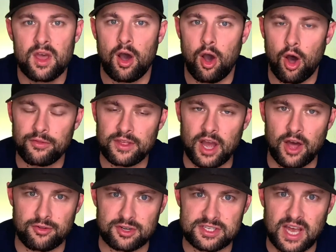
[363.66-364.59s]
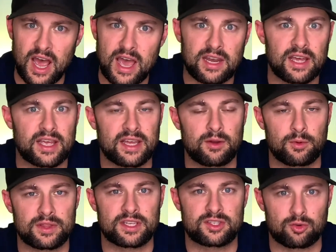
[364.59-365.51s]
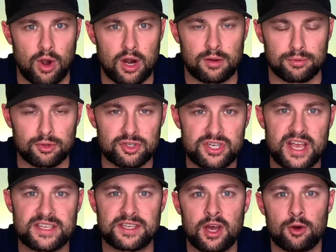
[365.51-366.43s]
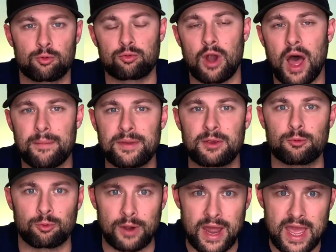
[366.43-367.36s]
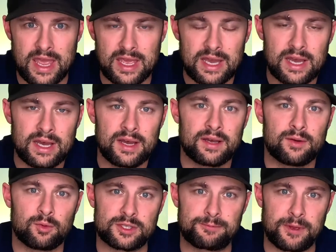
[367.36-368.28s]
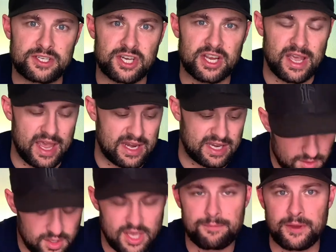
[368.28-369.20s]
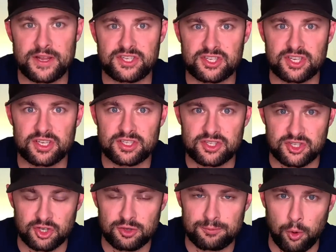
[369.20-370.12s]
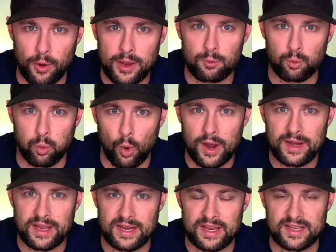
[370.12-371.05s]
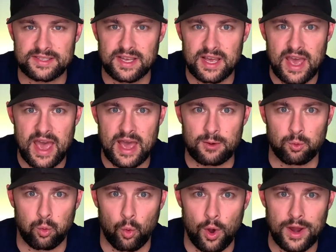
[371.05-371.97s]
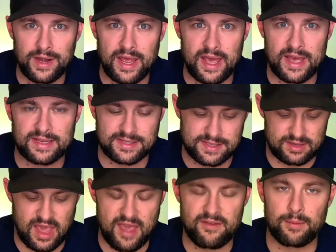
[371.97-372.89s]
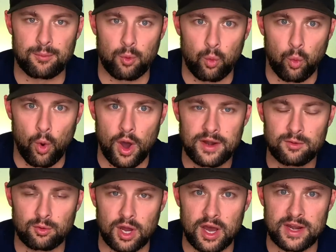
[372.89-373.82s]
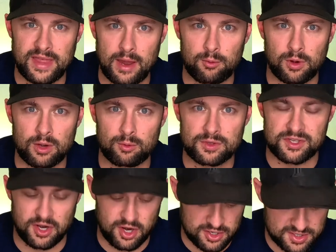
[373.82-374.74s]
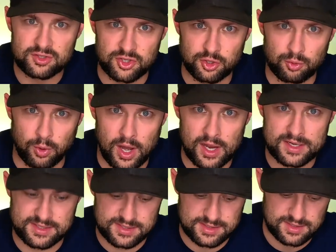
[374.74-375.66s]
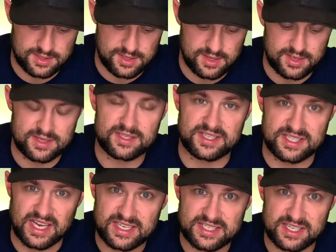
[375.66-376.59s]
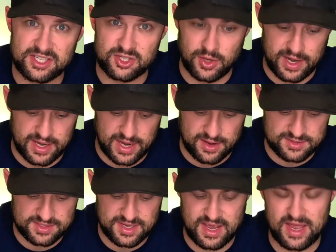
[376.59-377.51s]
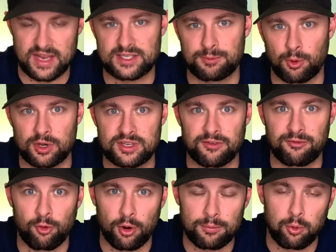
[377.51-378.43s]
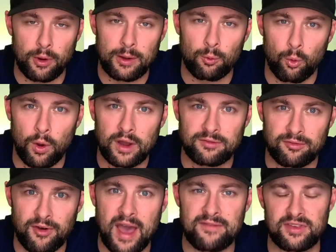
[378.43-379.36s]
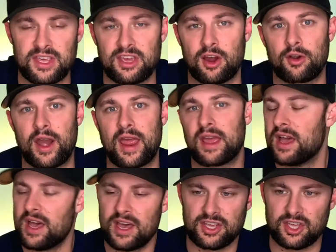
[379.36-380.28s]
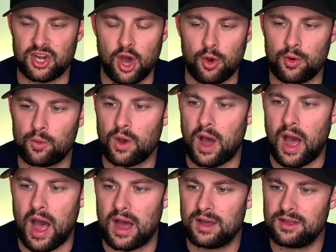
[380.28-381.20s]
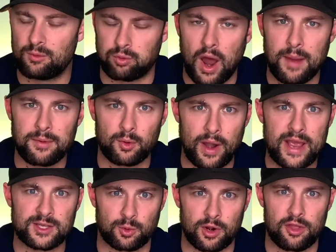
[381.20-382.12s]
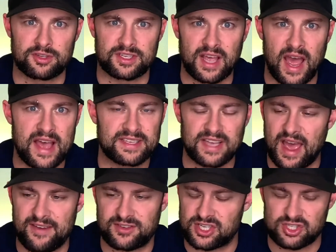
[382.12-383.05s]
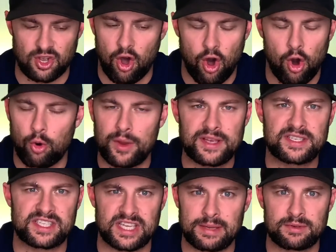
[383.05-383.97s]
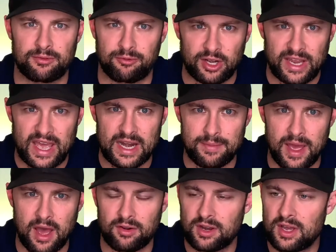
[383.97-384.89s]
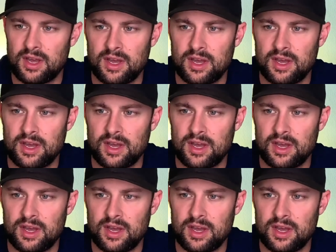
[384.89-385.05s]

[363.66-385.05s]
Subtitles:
On the other side, again, with the Toronto Blue Jays, Robbie Ray was pitching, and he pitched 2.1 innings, had 1 hit, gave up 1 run. That run was earned. 2 walks, 6 strikeouts, and sports a 4.15 ERA. You know, Robbie Ray is one of those guys I've just always seemed to forget about.